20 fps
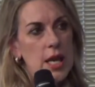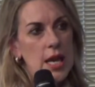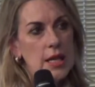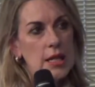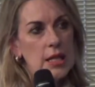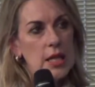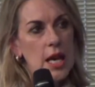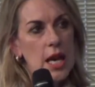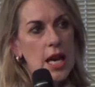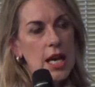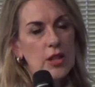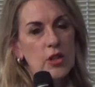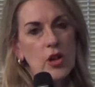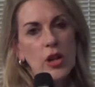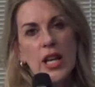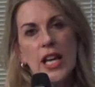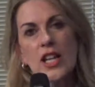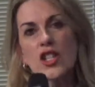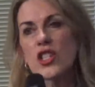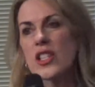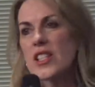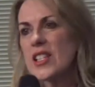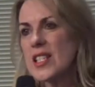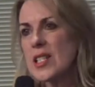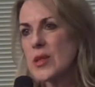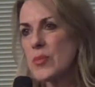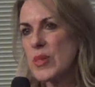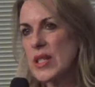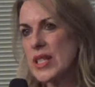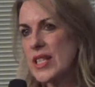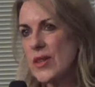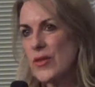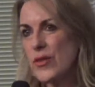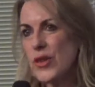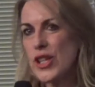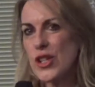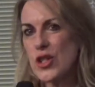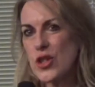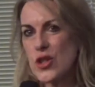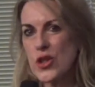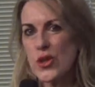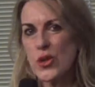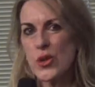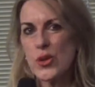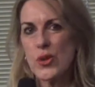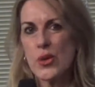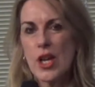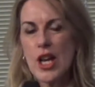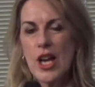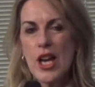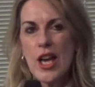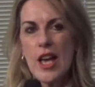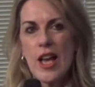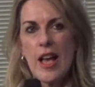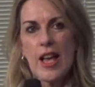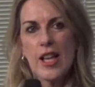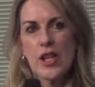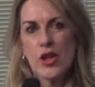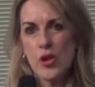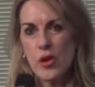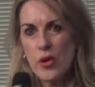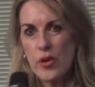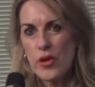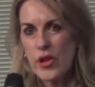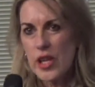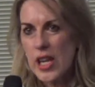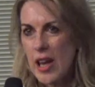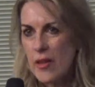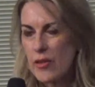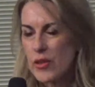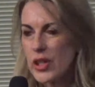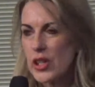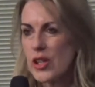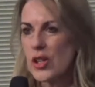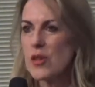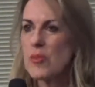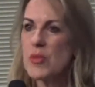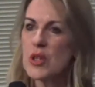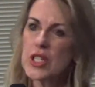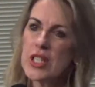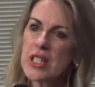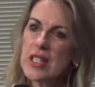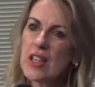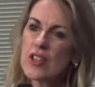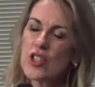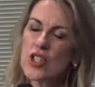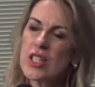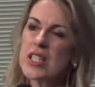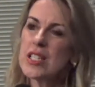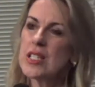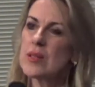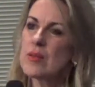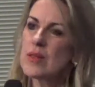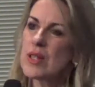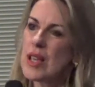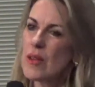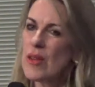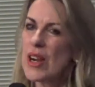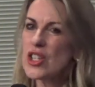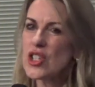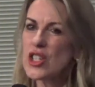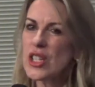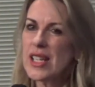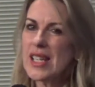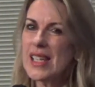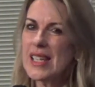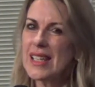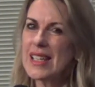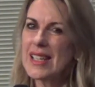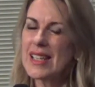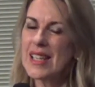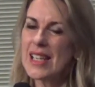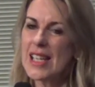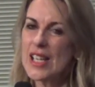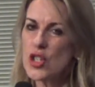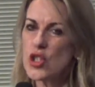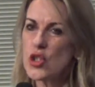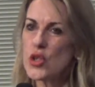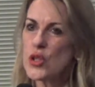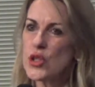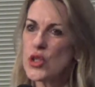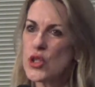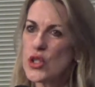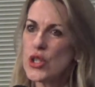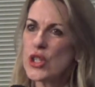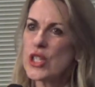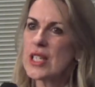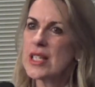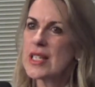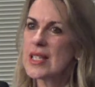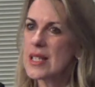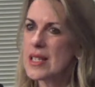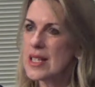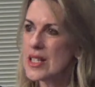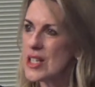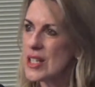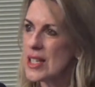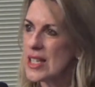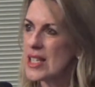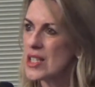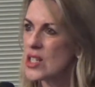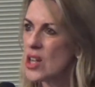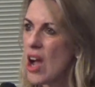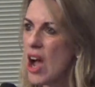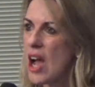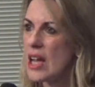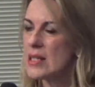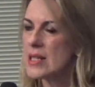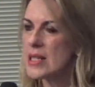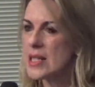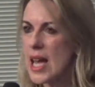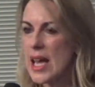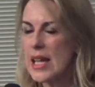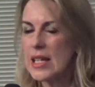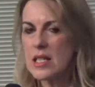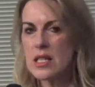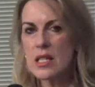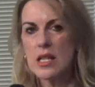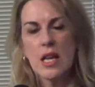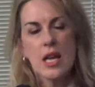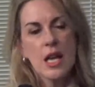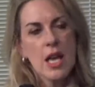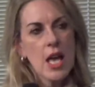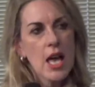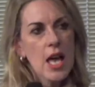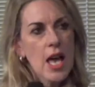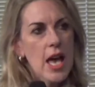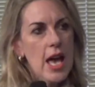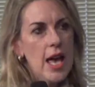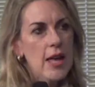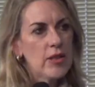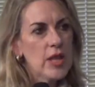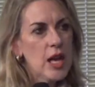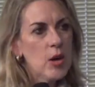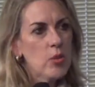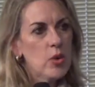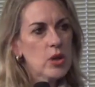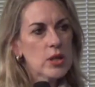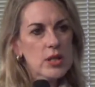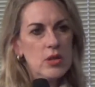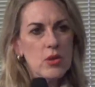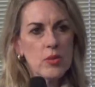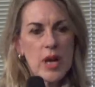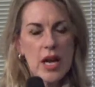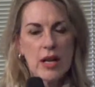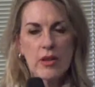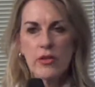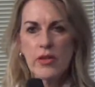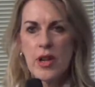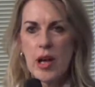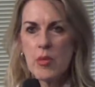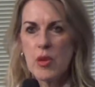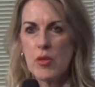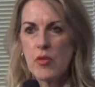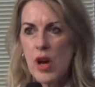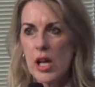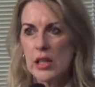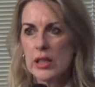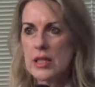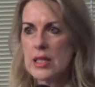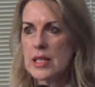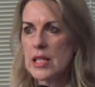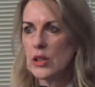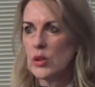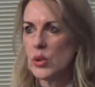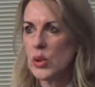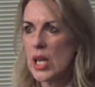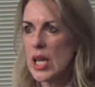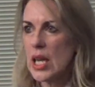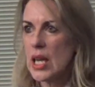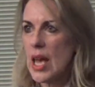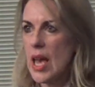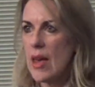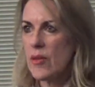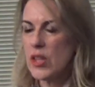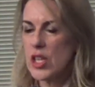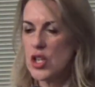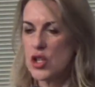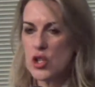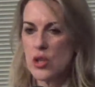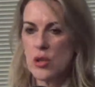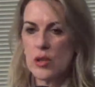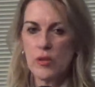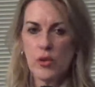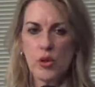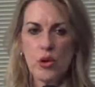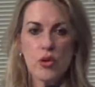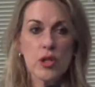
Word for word: that are not actually specific to the African community, they're actually issues to the entire state. And that was around family violence and looking at the issue. And of